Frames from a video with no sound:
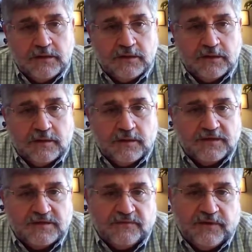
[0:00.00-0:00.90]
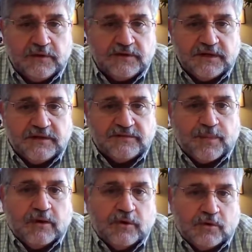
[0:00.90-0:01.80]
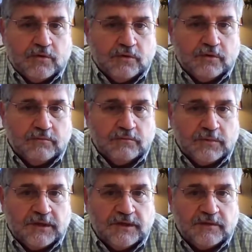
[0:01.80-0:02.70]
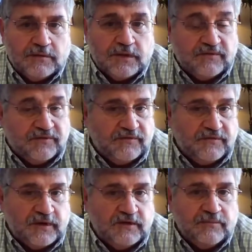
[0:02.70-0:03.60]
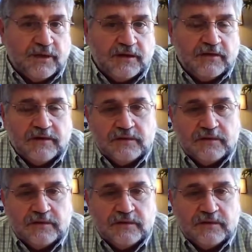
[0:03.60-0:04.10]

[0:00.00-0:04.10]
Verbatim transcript: uh, is if he looks at his power cord and if he's made a,